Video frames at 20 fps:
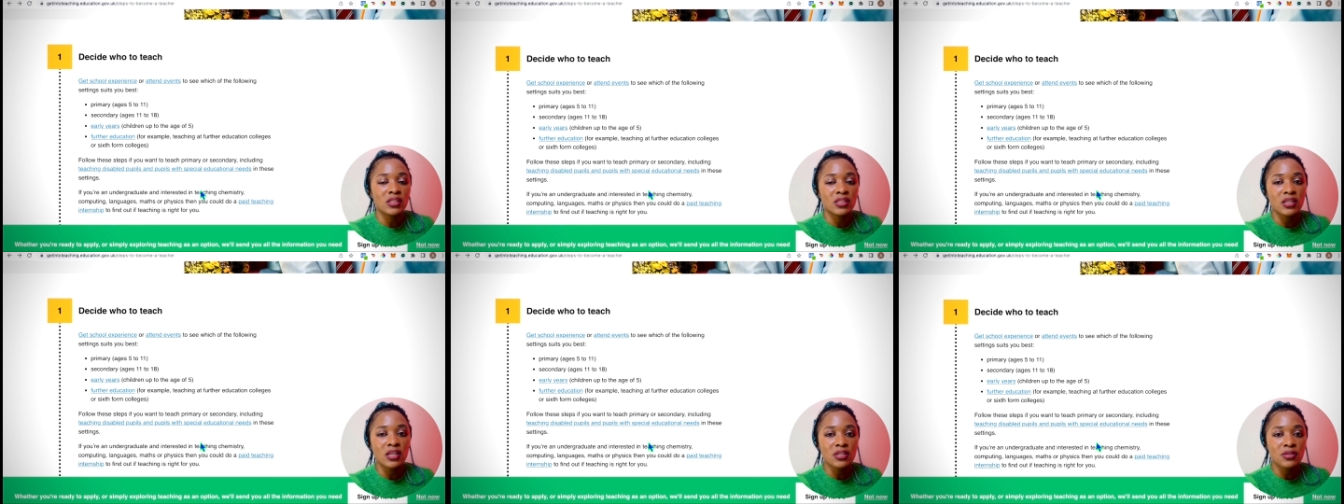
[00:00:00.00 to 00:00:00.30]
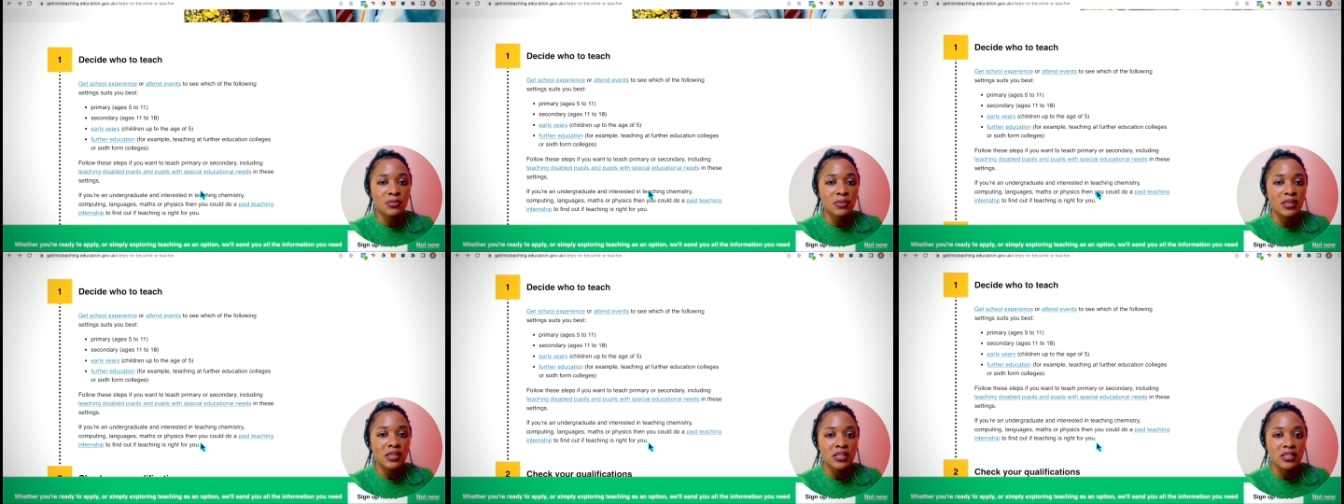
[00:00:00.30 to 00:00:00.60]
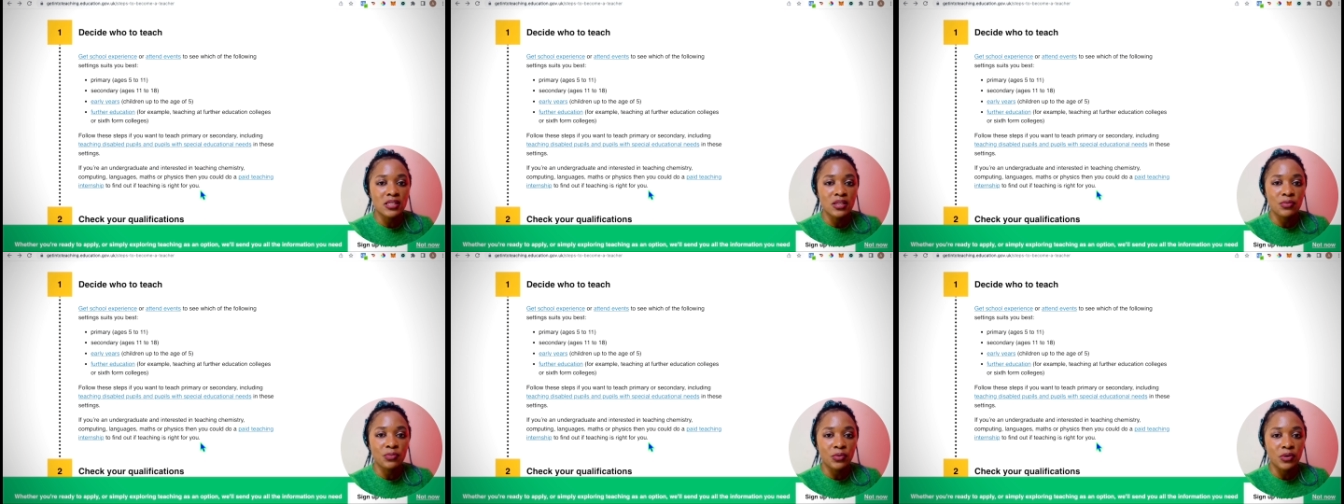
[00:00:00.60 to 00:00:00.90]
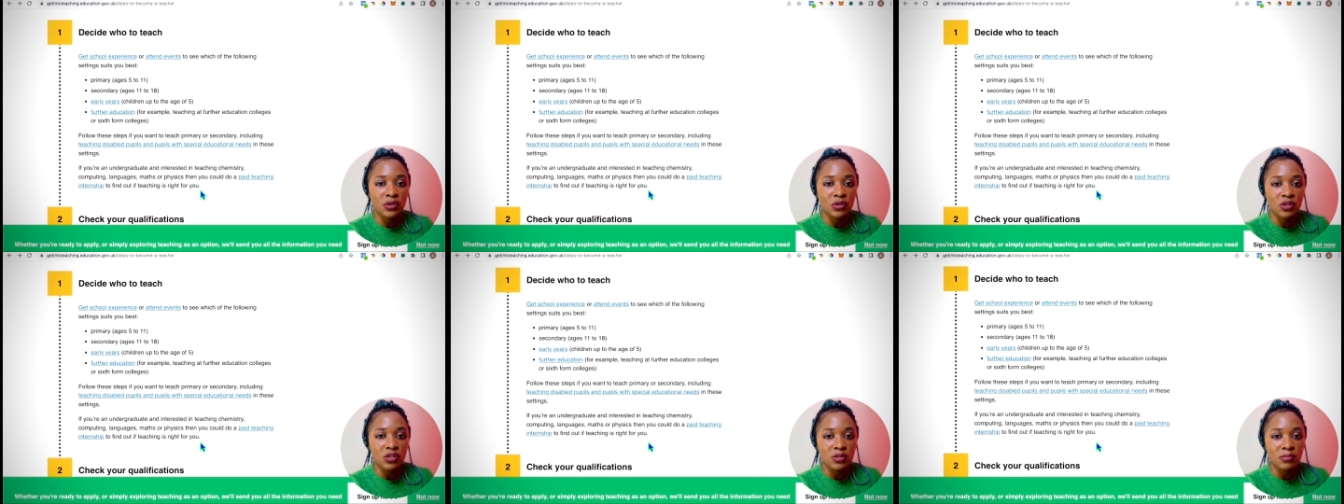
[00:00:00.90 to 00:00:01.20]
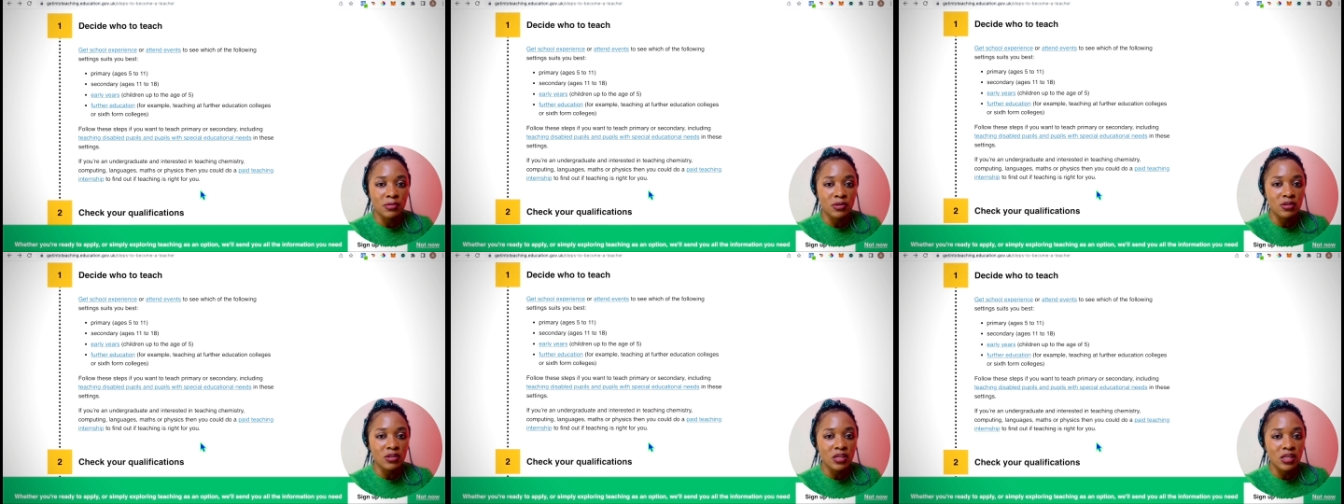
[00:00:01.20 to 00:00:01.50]
The next one I said we're going
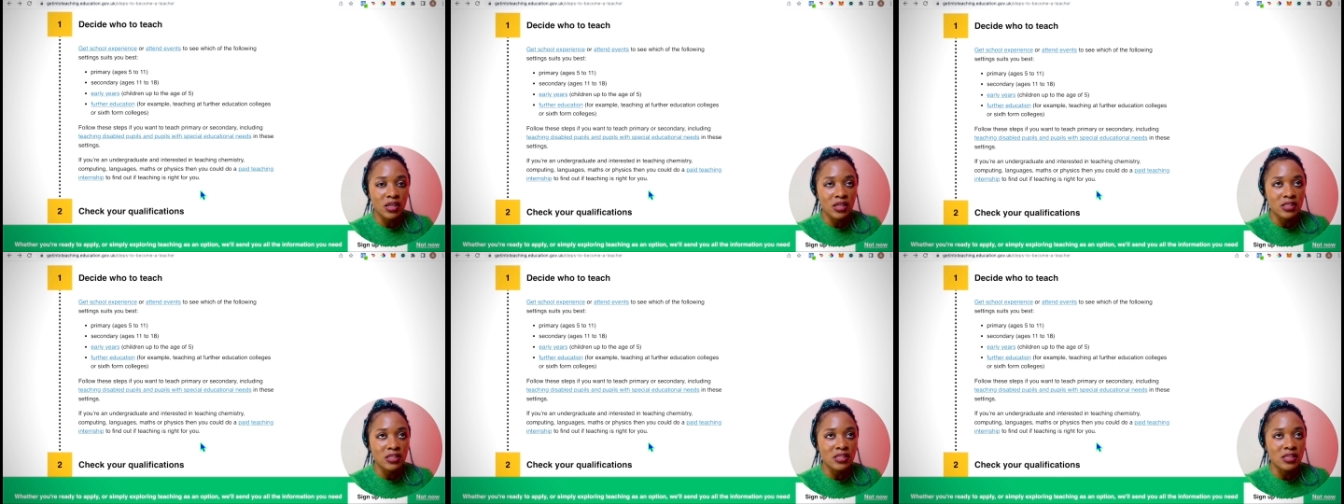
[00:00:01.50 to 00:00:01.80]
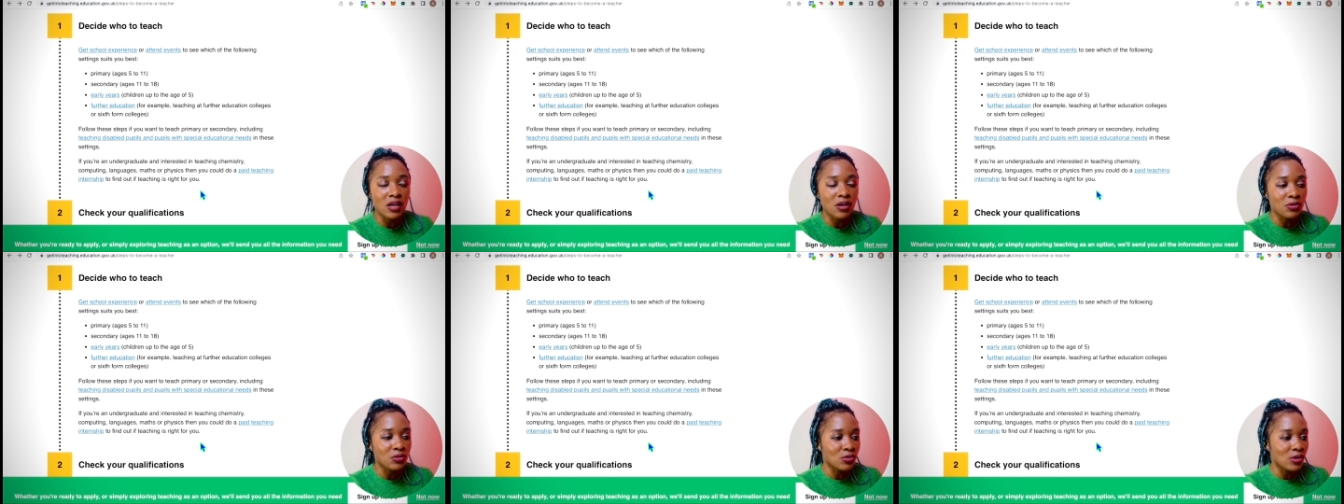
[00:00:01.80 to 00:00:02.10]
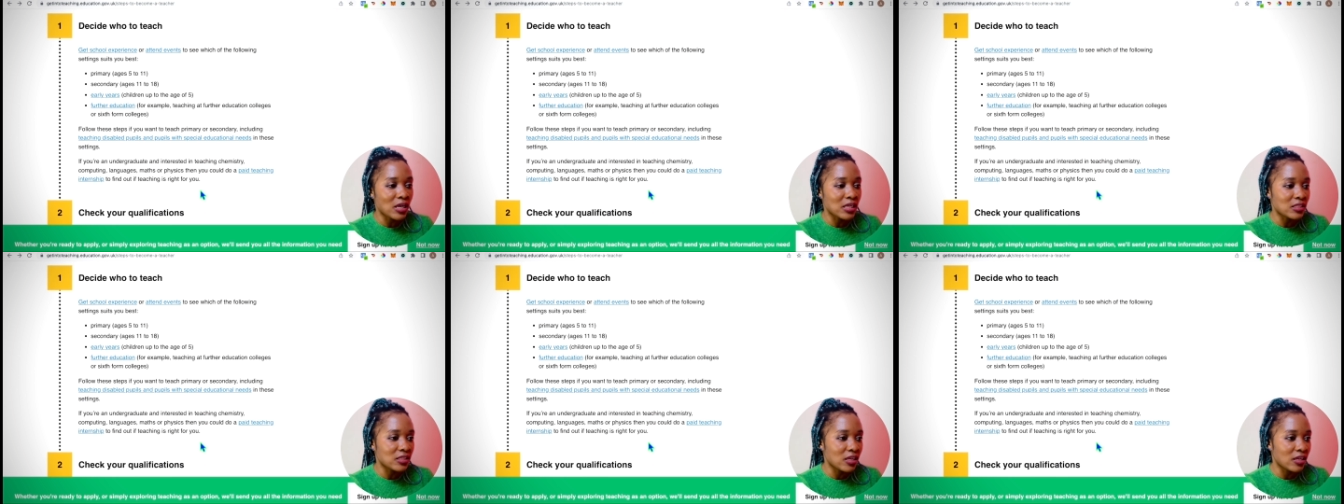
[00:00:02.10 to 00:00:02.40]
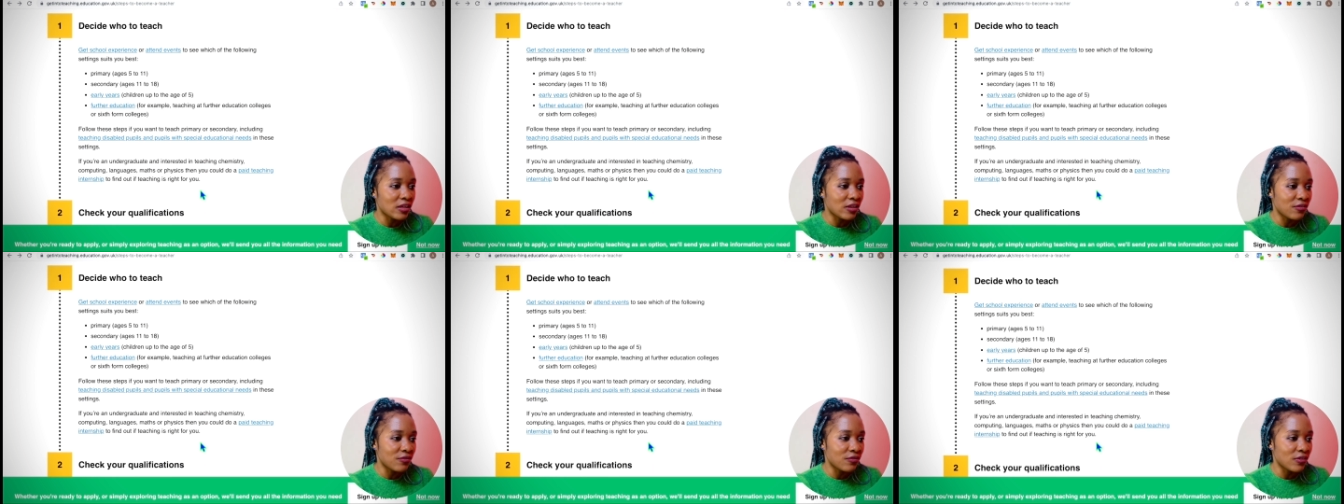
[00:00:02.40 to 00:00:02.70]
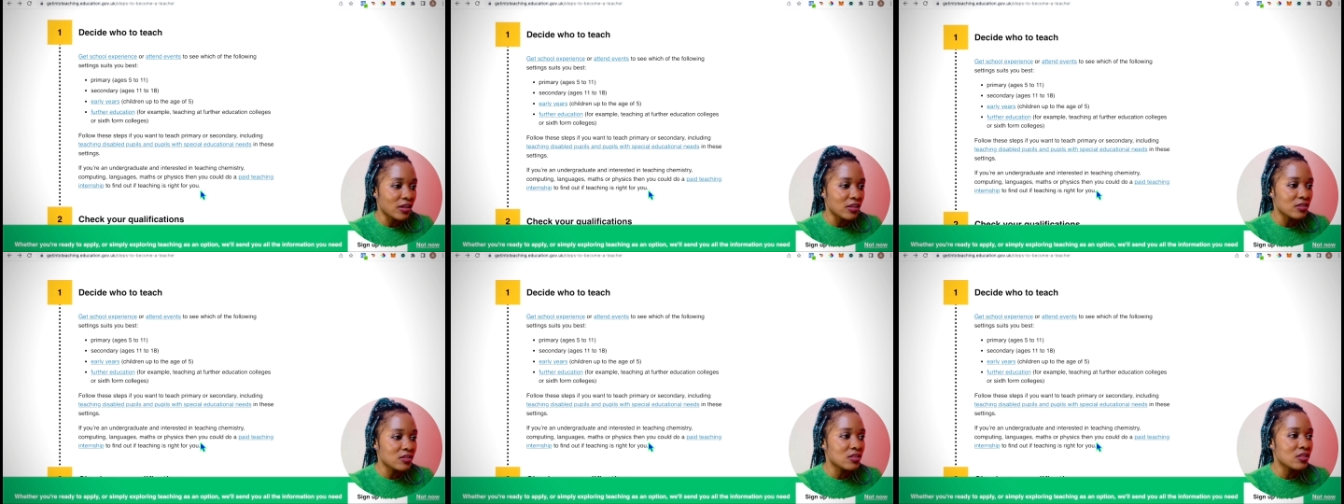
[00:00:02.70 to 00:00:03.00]
to be looking at is how to attend
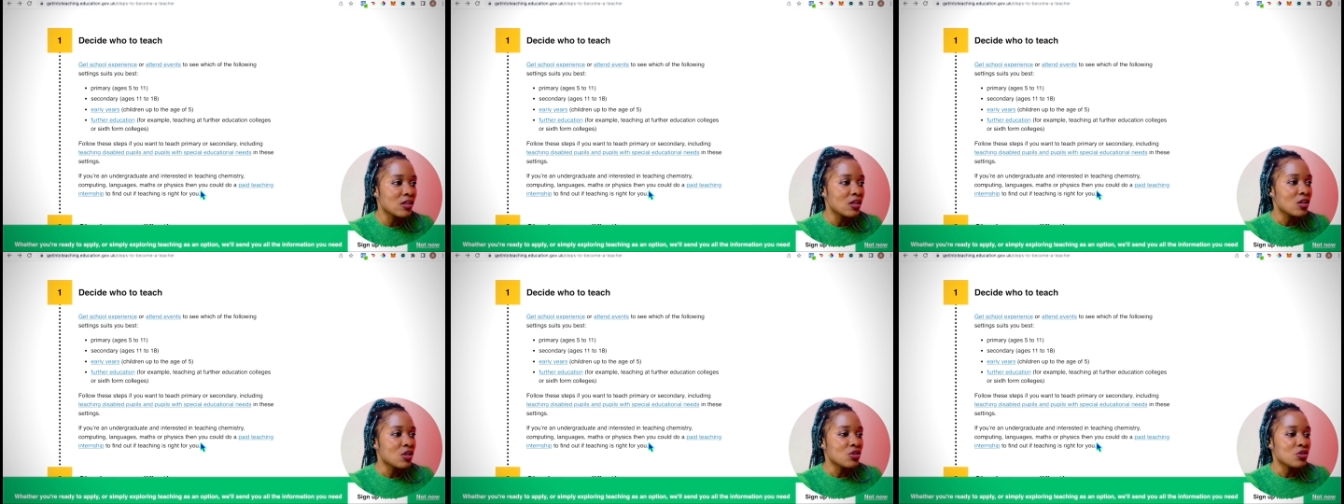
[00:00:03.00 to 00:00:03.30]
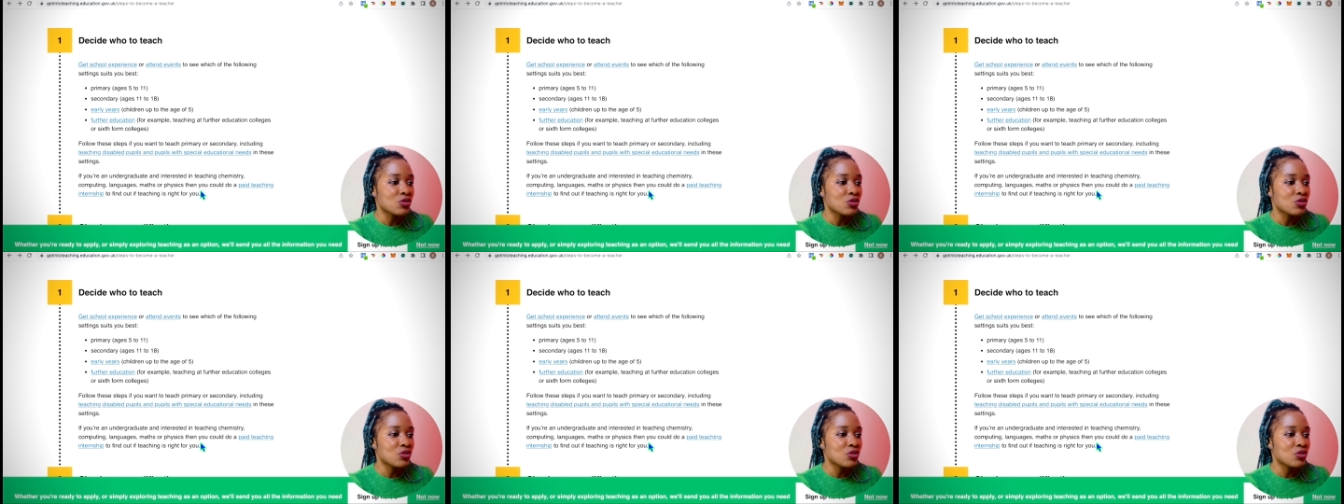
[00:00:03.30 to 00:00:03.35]
events.